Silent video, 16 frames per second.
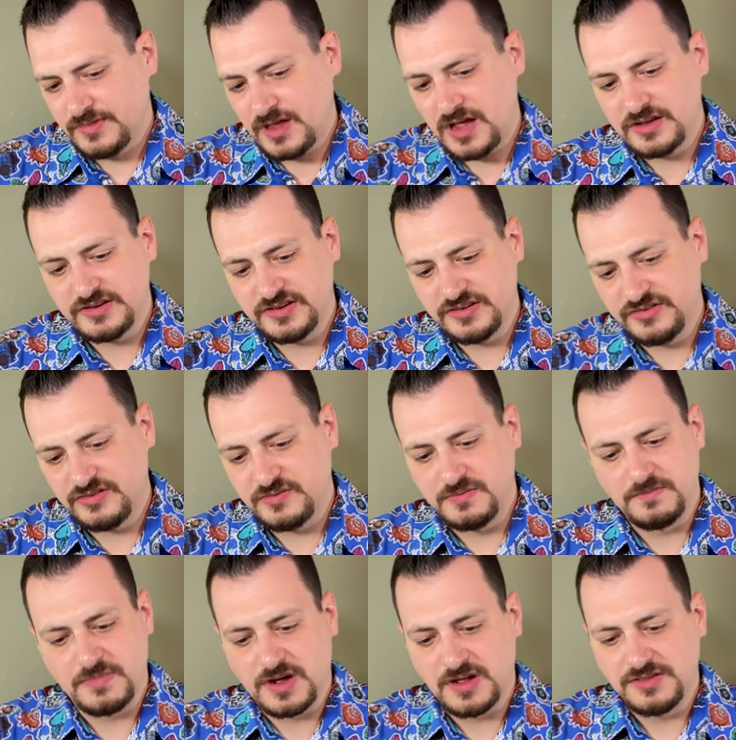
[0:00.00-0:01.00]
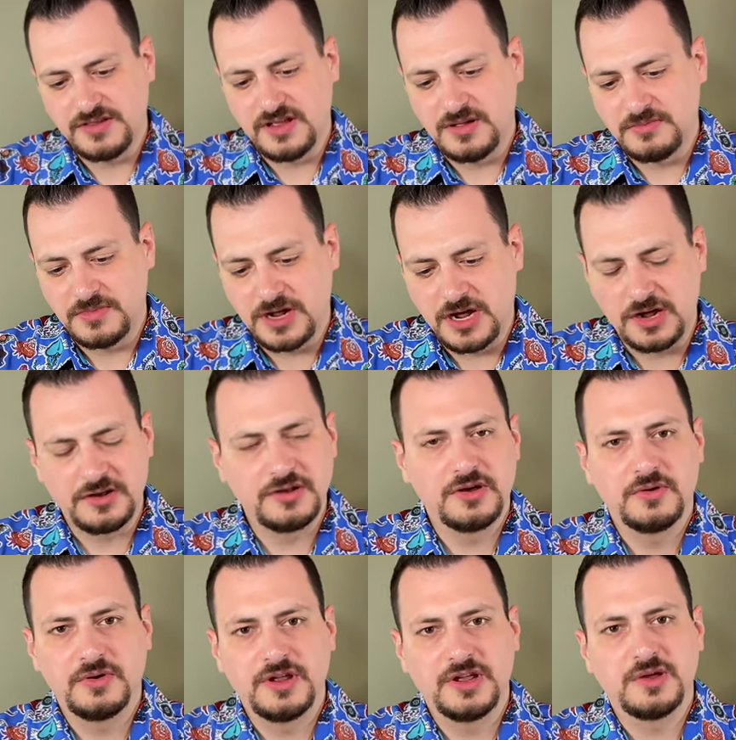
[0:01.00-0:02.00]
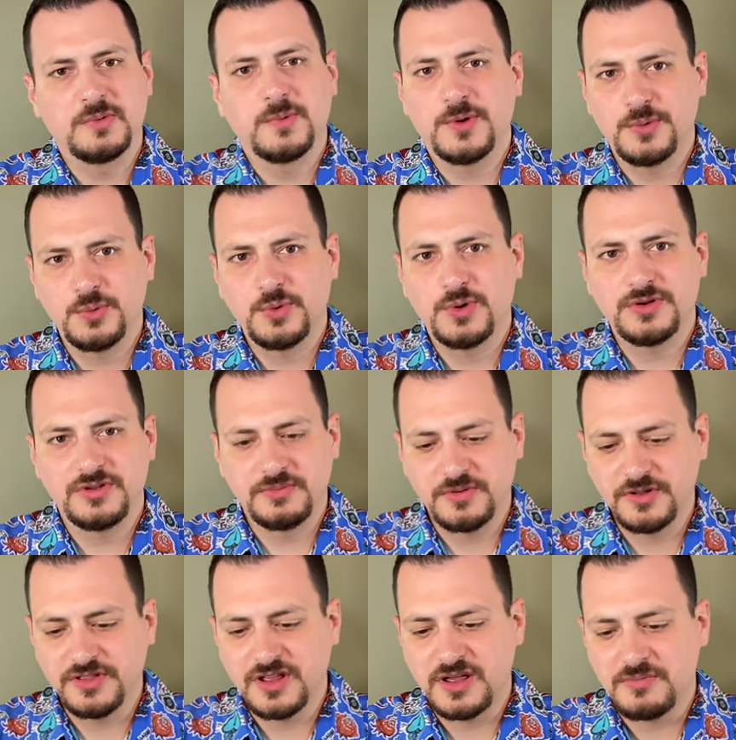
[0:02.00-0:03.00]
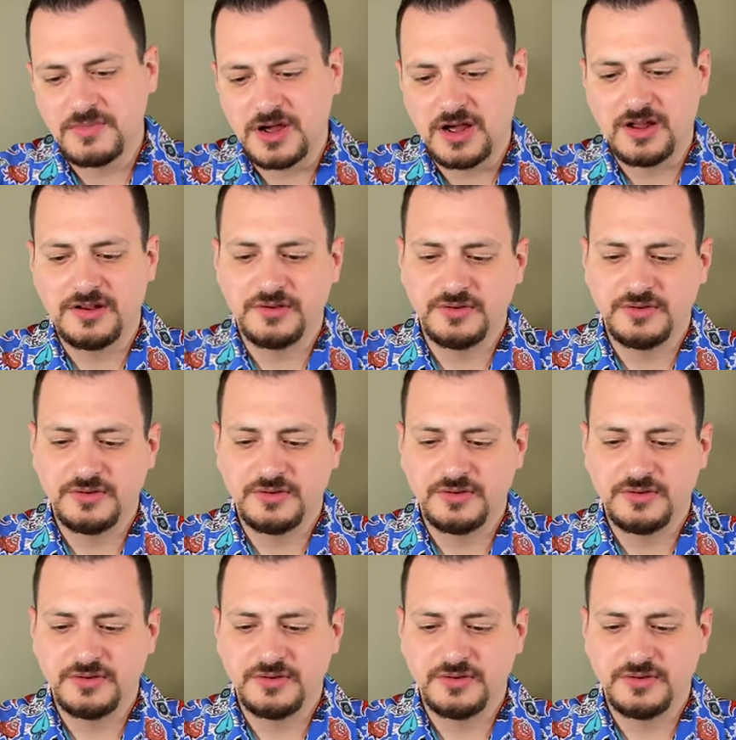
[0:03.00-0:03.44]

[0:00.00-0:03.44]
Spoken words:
I just bought them not knowing what to put them on.